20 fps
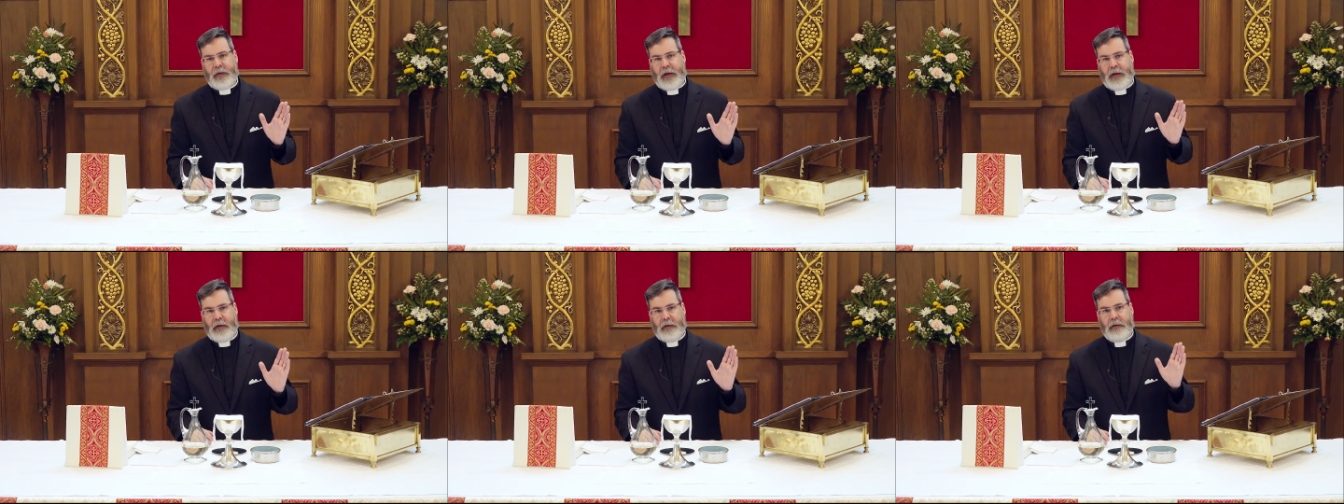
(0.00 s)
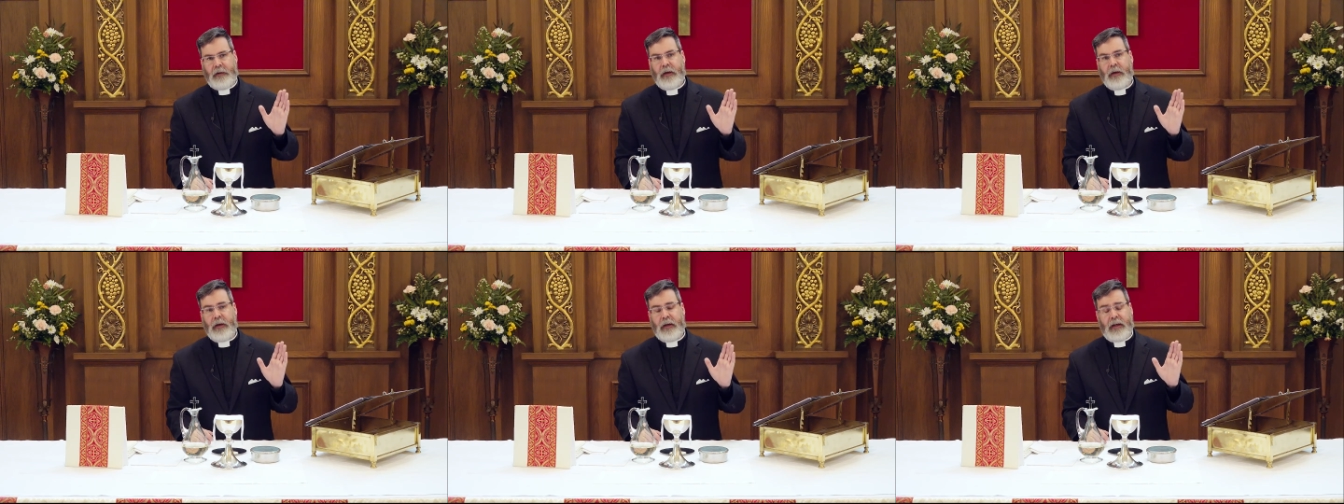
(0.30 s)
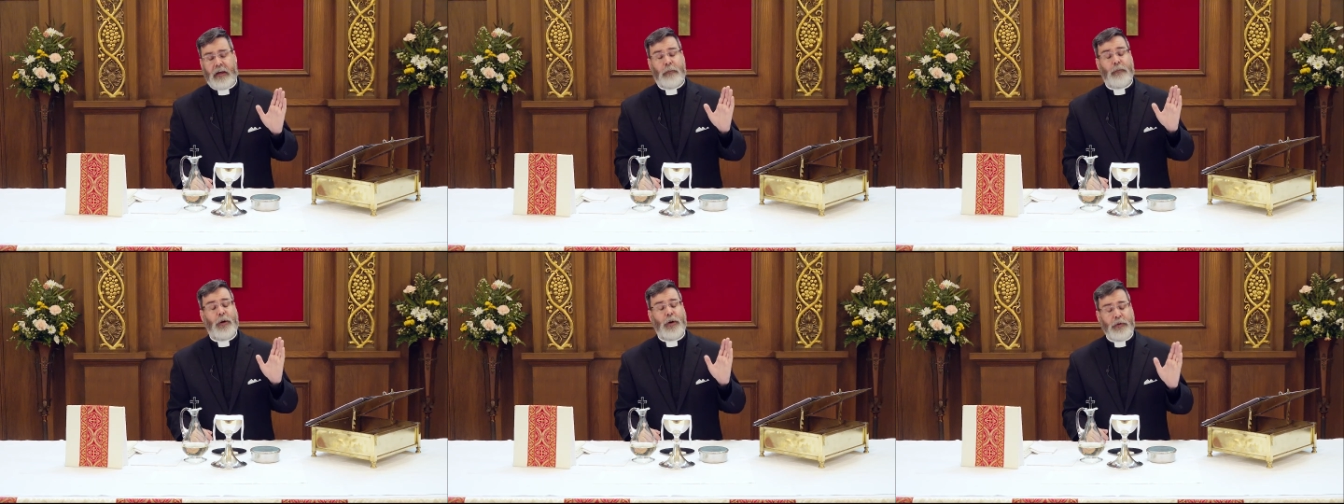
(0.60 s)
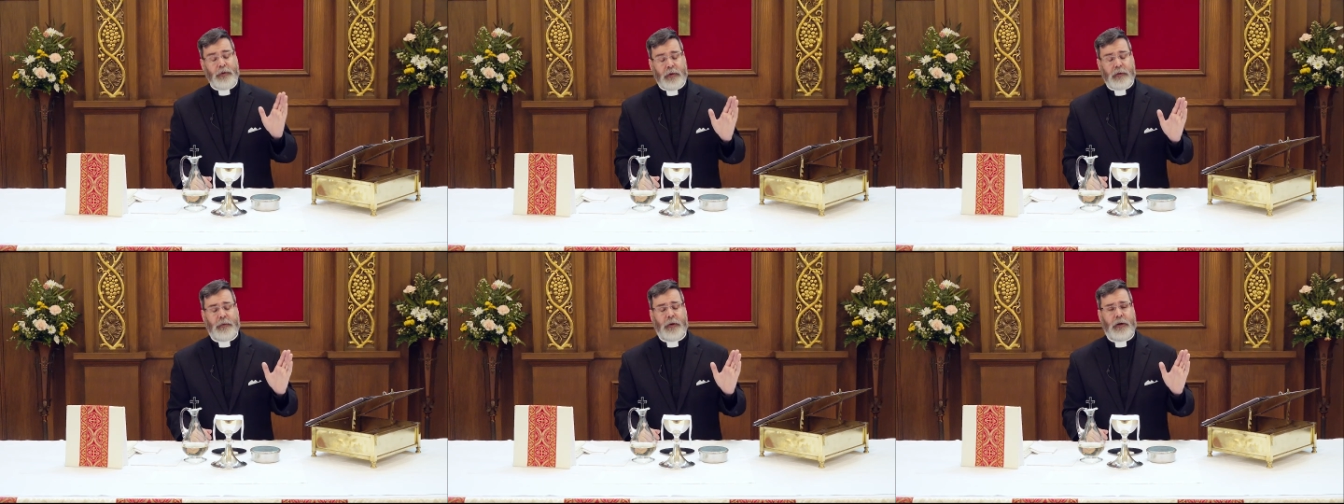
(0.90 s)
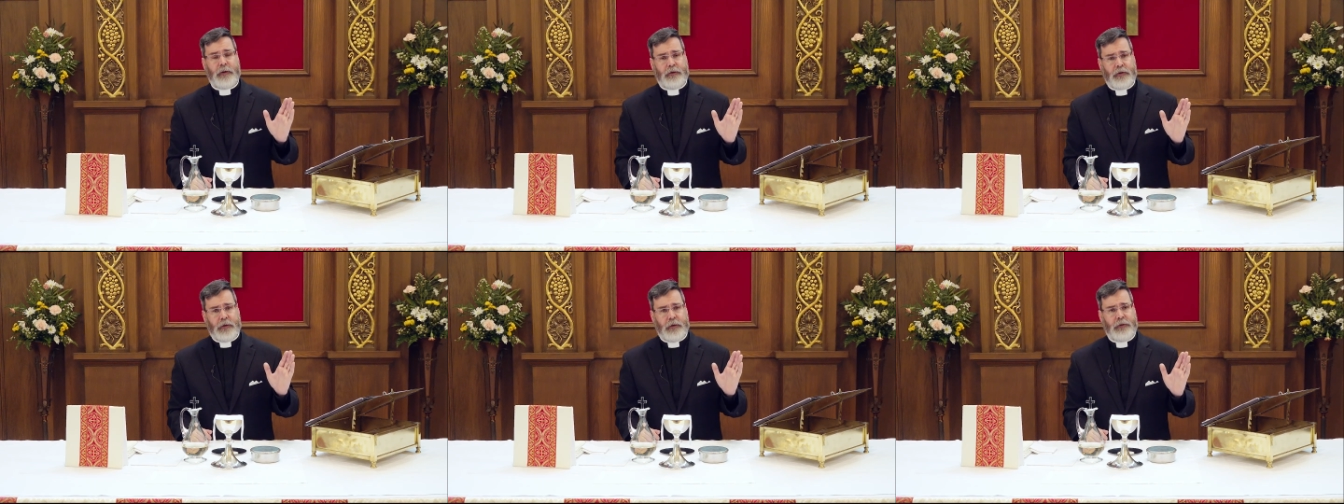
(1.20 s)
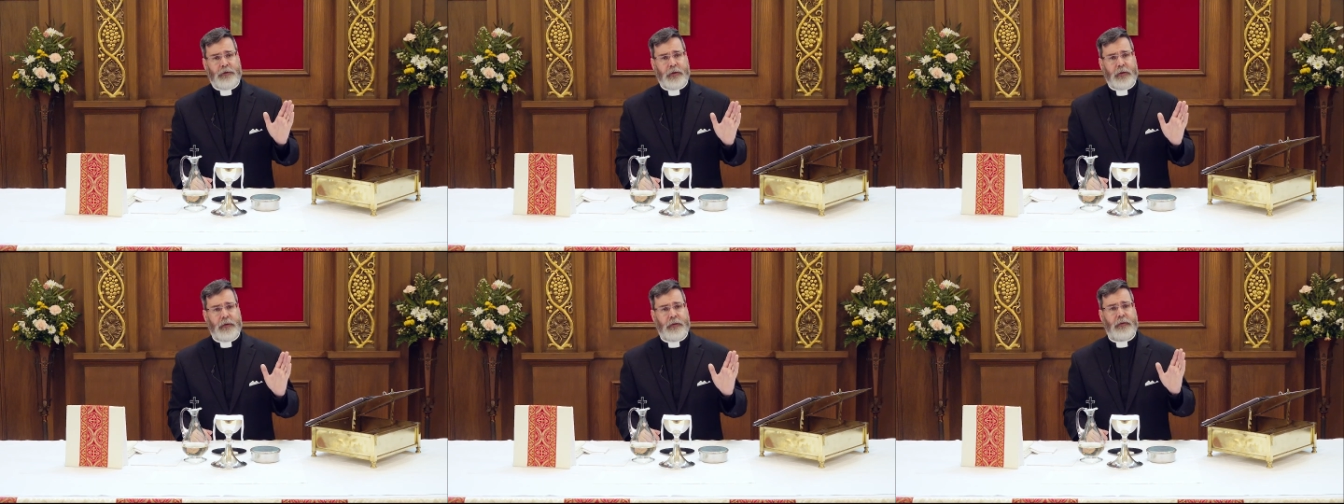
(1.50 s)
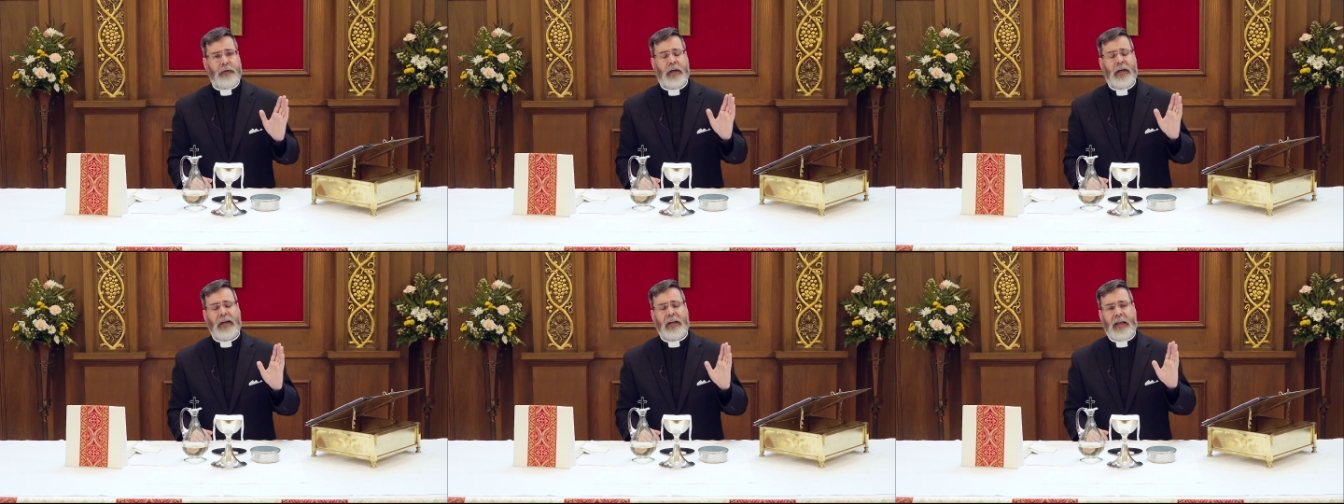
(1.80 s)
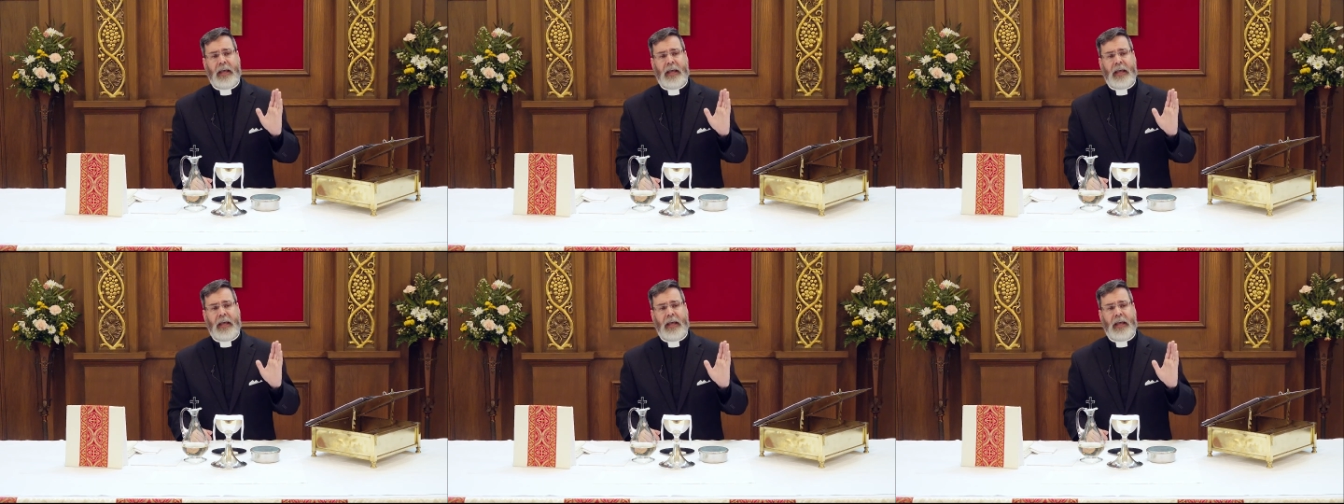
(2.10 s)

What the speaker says: then, in most of our churches,